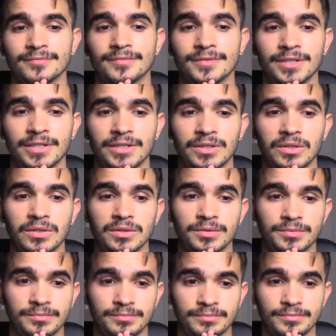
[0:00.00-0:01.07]
you know,
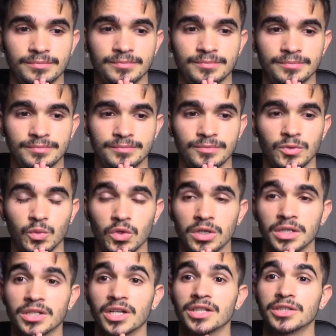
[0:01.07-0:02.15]

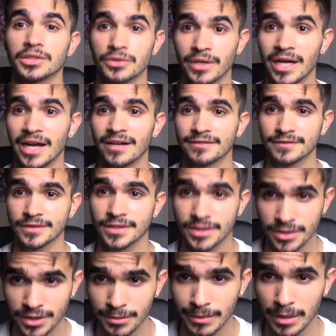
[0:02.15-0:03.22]
working on the craft,
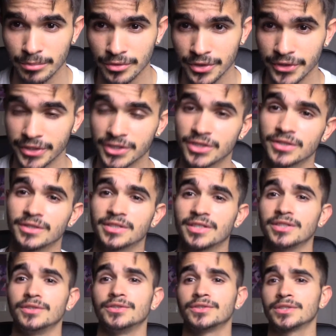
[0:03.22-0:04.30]
on my production
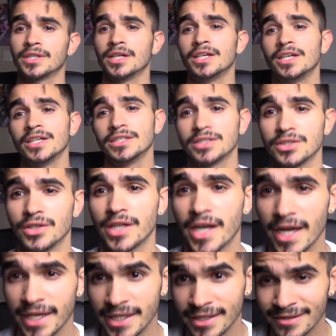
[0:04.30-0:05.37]
skills, so that
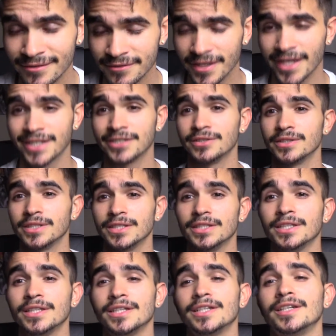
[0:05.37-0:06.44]
I can finally.
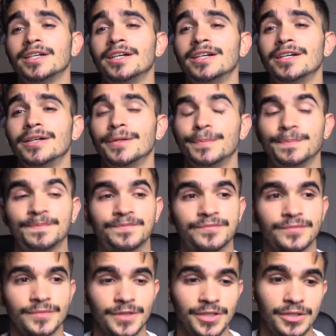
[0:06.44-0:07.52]
Um,
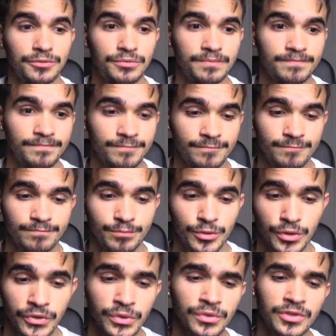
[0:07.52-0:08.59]
you know,
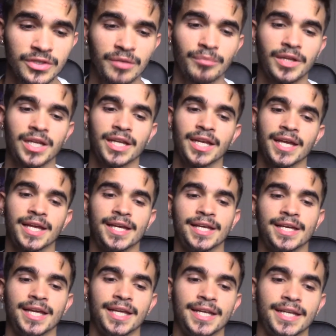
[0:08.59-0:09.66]
produce something
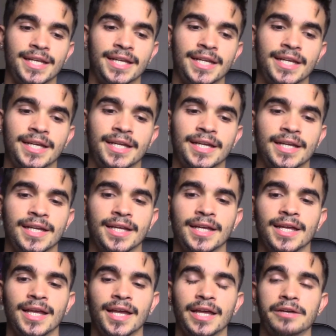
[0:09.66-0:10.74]
and
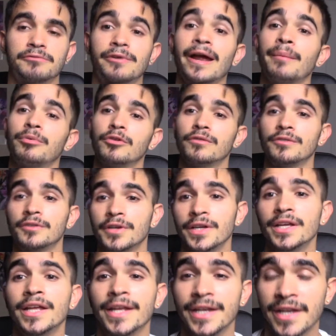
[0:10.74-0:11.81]
and rap over it
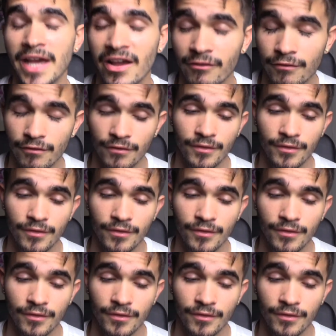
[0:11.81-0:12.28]
and have